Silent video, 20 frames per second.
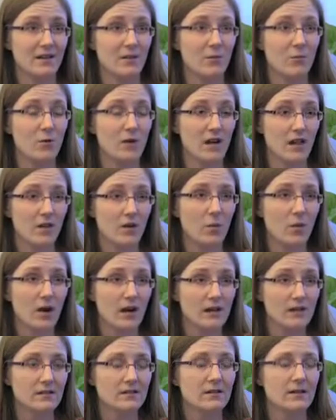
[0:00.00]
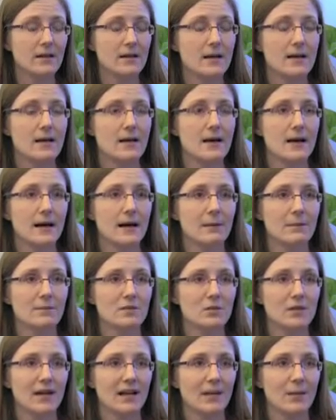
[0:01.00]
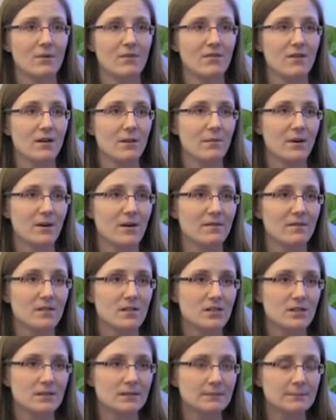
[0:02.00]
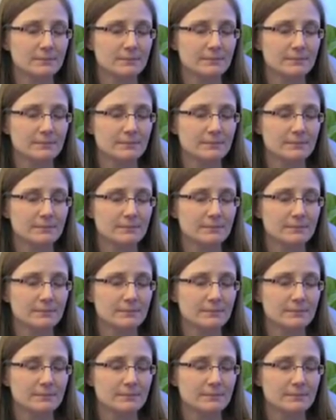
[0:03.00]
they would otherwise. So that can be very beneficial.